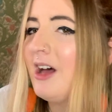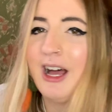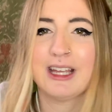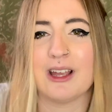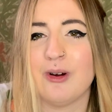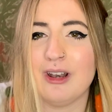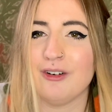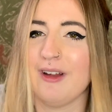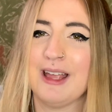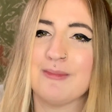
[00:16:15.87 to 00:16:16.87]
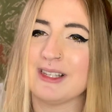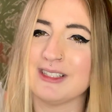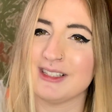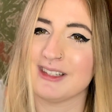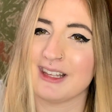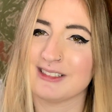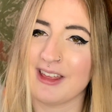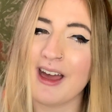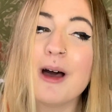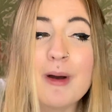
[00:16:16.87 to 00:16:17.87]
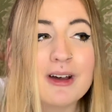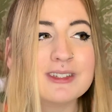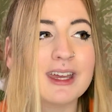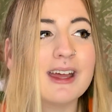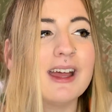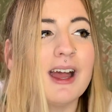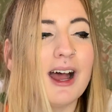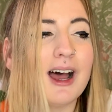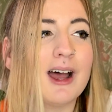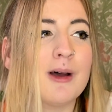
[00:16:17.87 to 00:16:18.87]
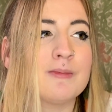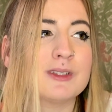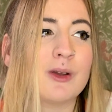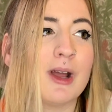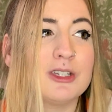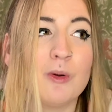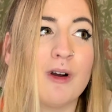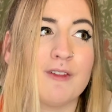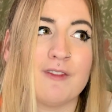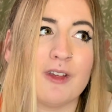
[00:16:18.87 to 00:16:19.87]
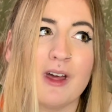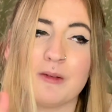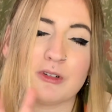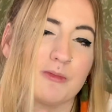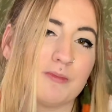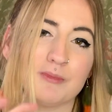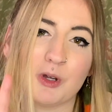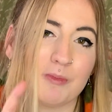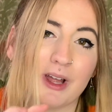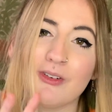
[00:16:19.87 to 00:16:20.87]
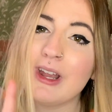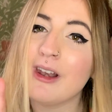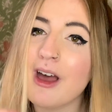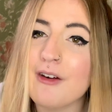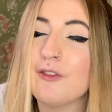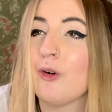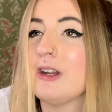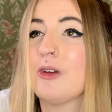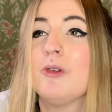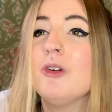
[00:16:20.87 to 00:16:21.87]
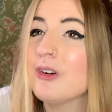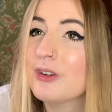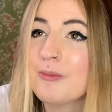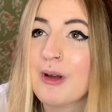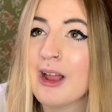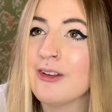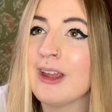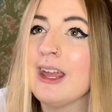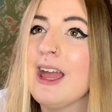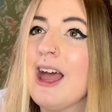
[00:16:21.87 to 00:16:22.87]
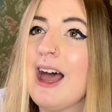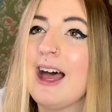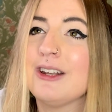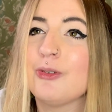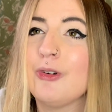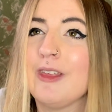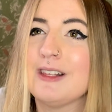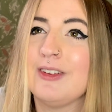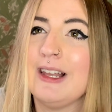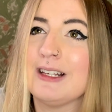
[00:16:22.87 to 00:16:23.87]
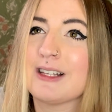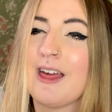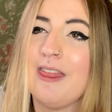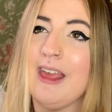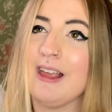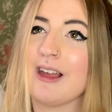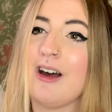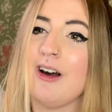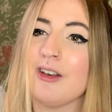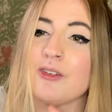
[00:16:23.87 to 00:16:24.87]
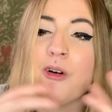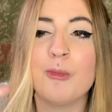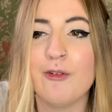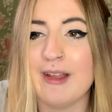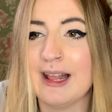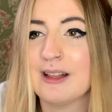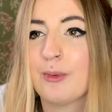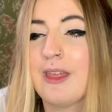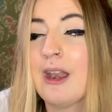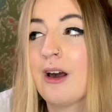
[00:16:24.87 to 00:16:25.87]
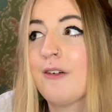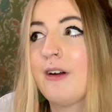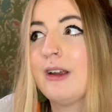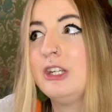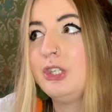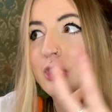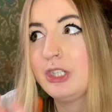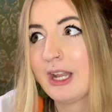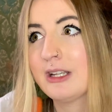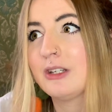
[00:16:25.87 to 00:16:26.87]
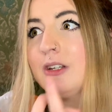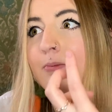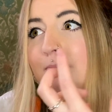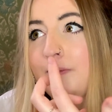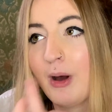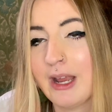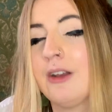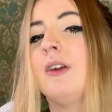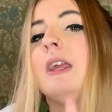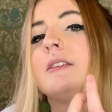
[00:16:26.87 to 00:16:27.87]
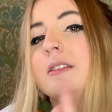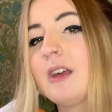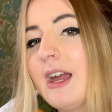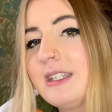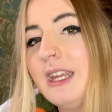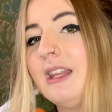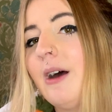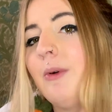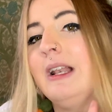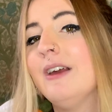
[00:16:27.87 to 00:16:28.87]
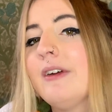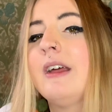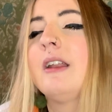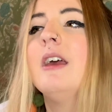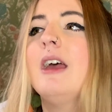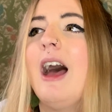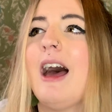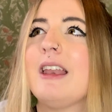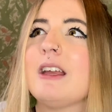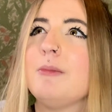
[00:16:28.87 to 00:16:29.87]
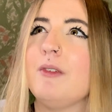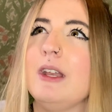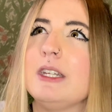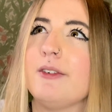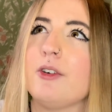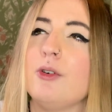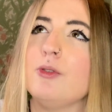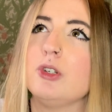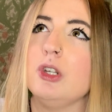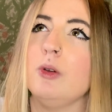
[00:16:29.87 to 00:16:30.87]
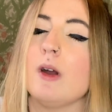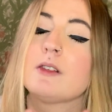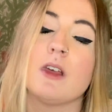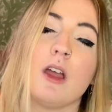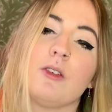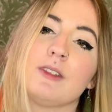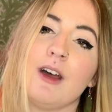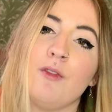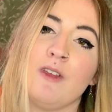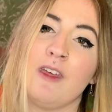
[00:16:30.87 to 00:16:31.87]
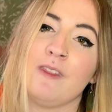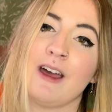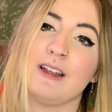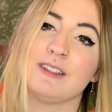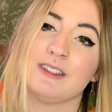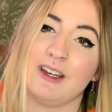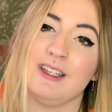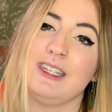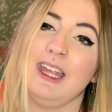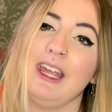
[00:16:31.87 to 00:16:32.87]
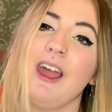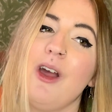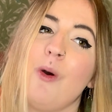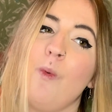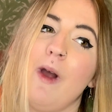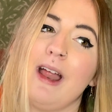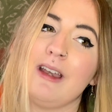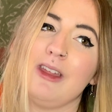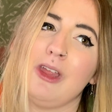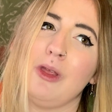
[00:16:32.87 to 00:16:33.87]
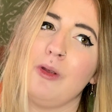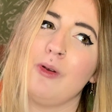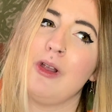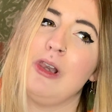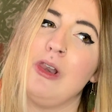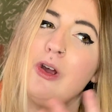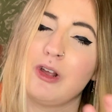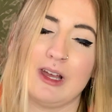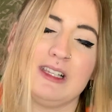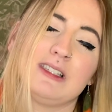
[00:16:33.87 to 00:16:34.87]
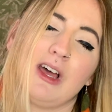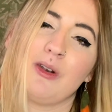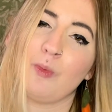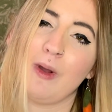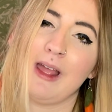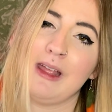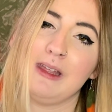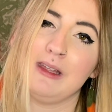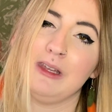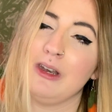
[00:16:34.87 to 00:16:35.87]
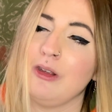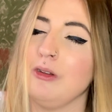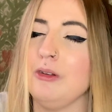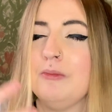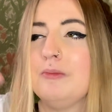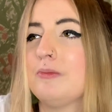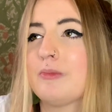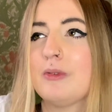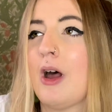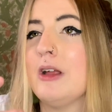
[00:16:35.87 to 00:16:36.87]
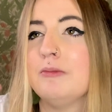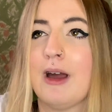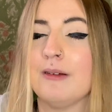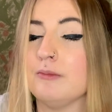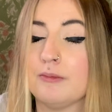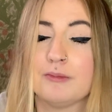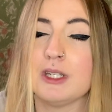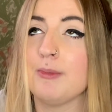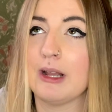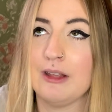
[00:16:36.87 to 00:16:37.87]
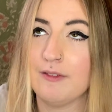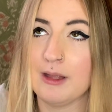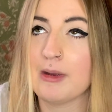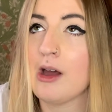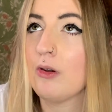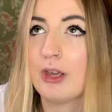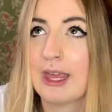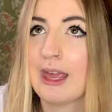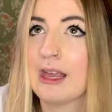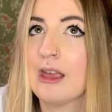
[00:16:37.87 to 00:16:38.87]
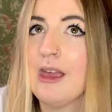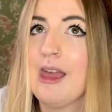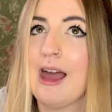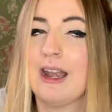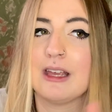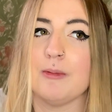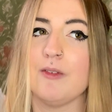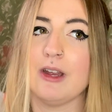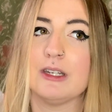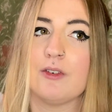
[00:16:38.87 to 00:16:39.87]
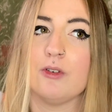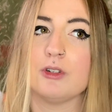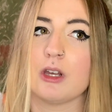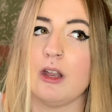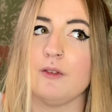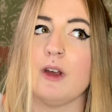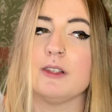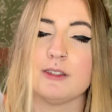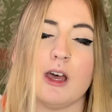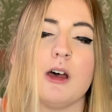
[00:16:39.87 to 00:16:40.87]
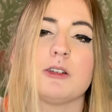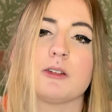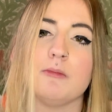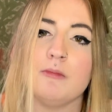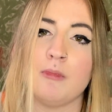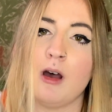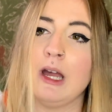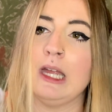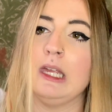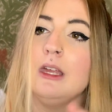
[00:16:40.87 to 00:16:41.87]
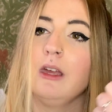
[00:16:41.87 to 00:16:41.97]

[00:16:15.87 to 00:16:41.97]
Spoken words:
I get quite a lot of hate messages and things like that about it. So I do often feel that I'm not non-binary enough, or I don't look non-binary, and all of these feelings I think are normal feelings within our very gendered binary society that we live in, and it can be really difficult to assert yourself within that society when you look a certain way. You know, I am typically female looking, and it can be very difficult to kind of assert my